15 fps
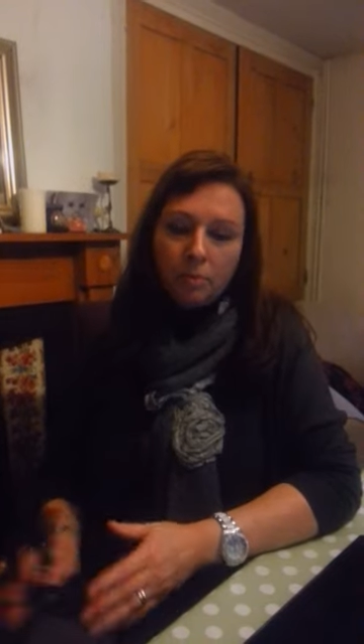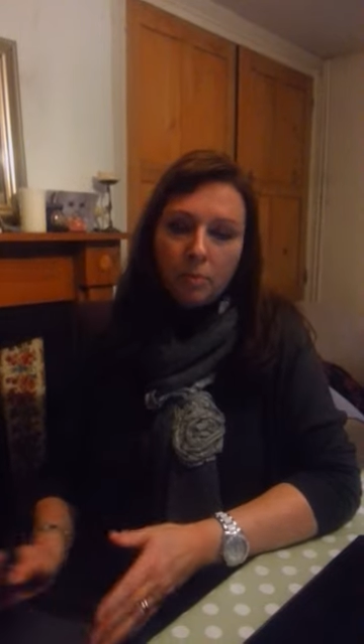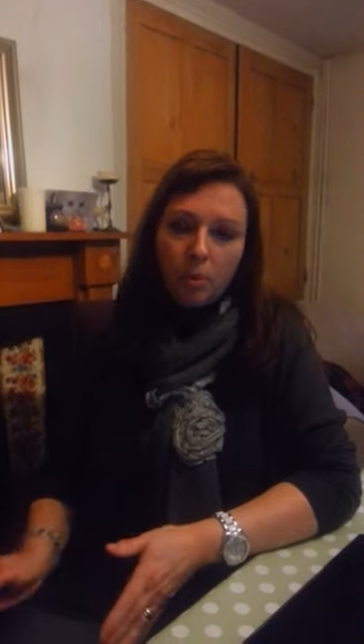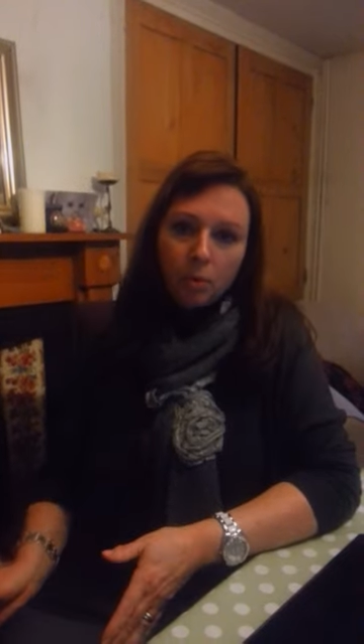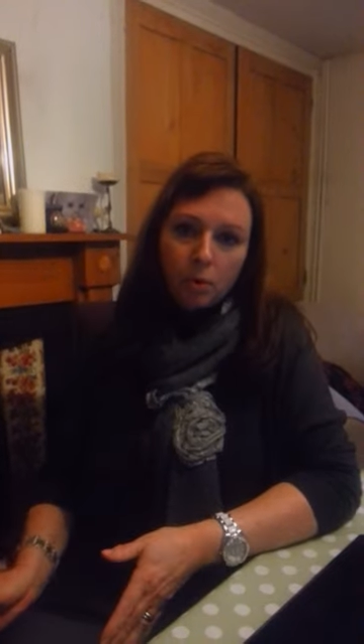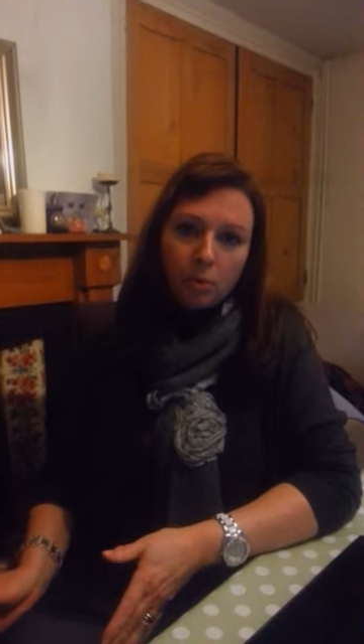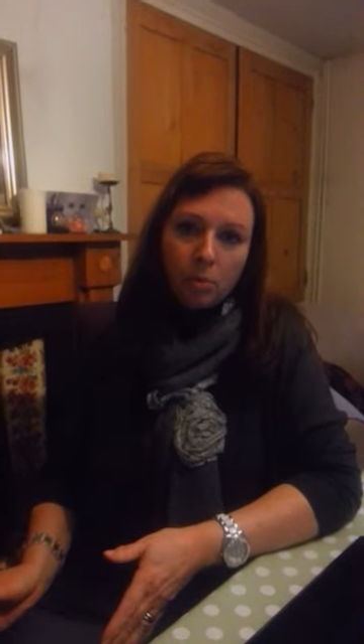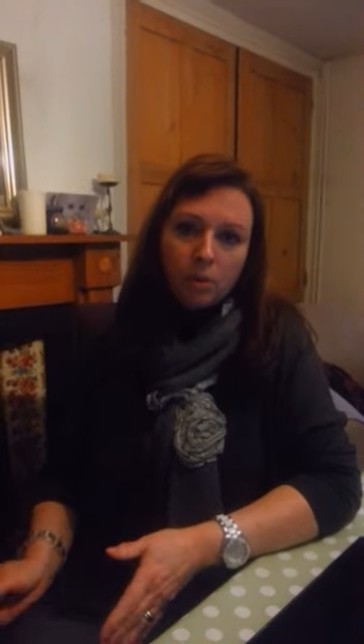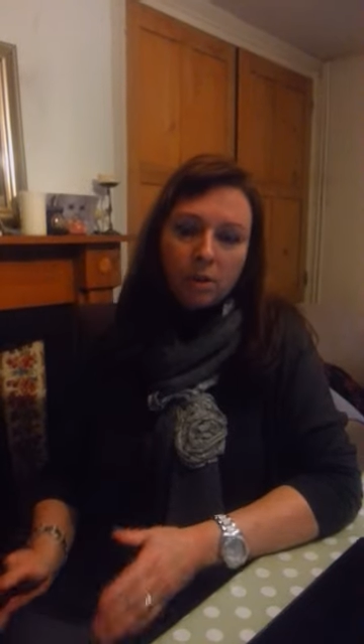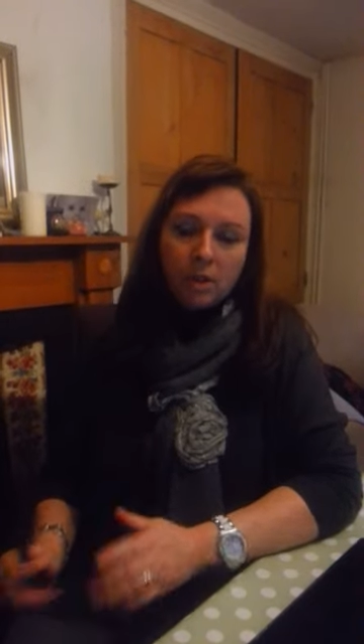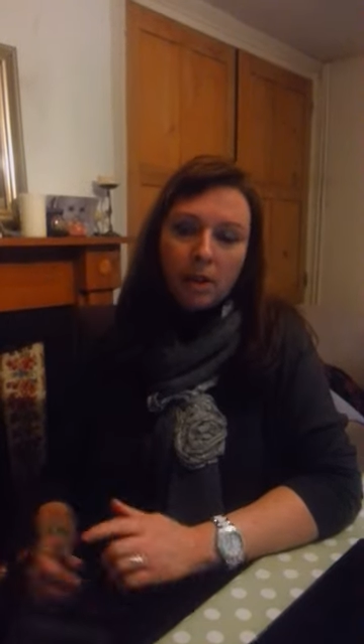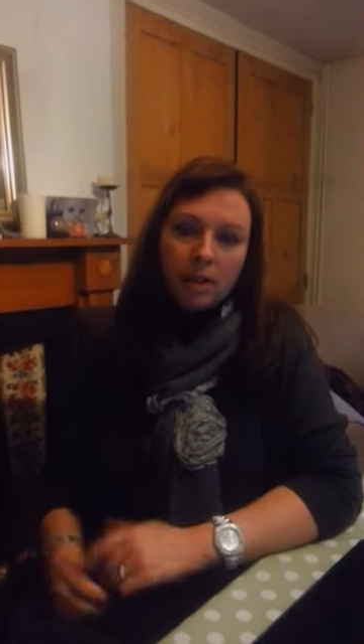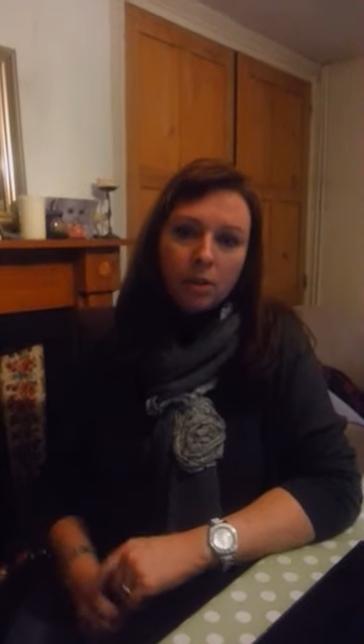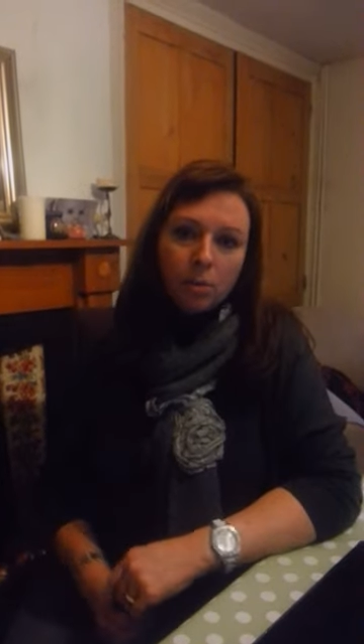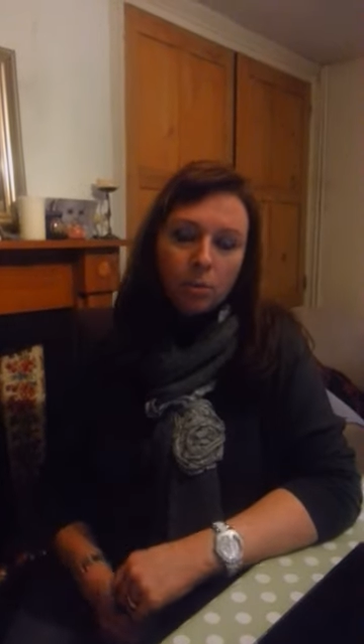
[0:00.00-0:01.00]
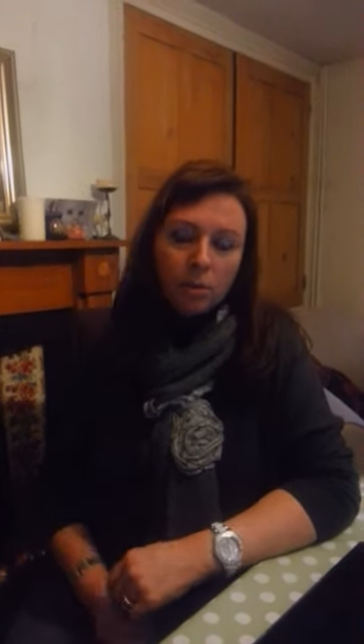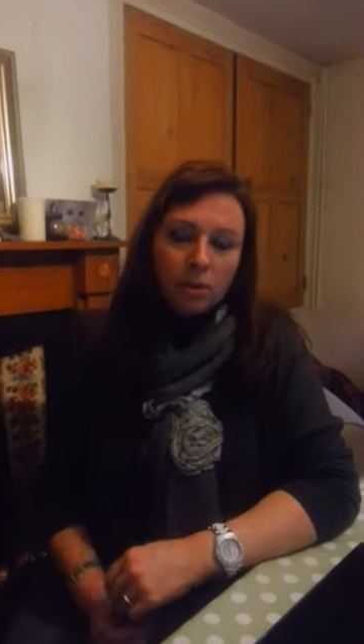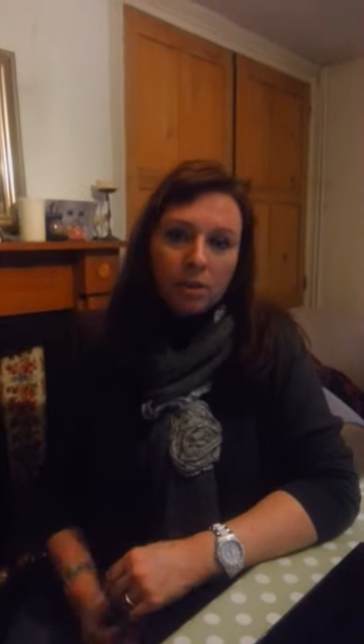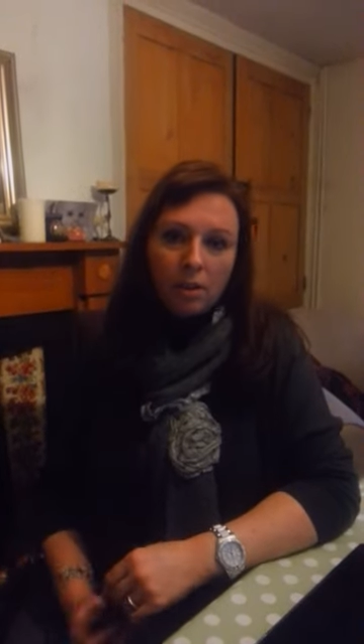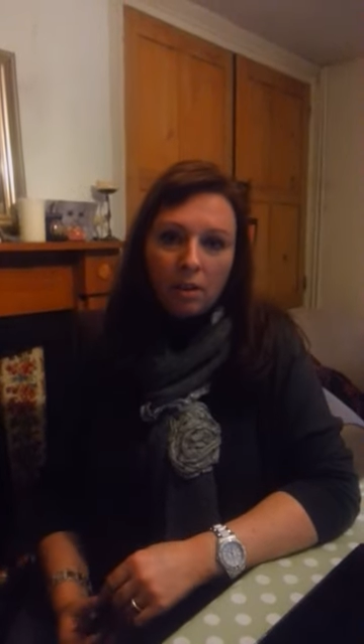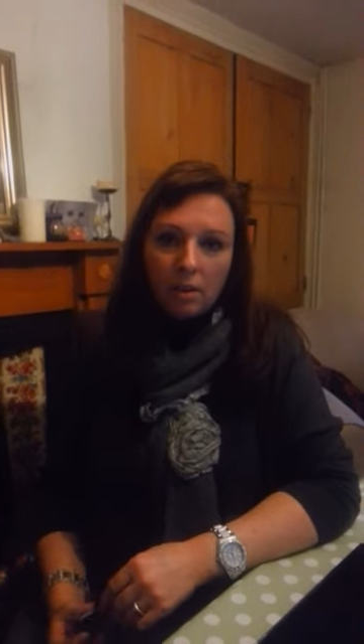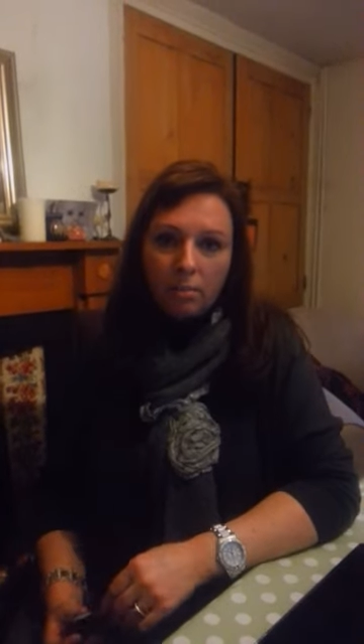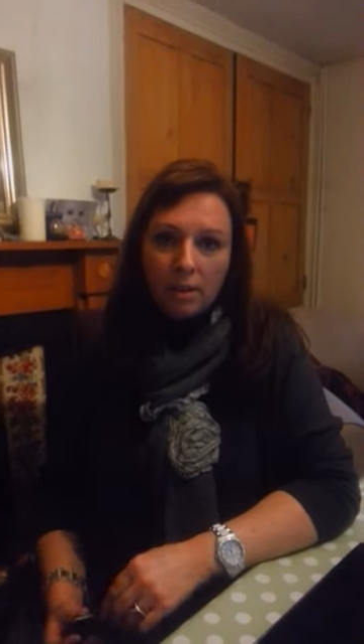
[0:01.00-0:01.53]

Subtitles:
put to one side towards another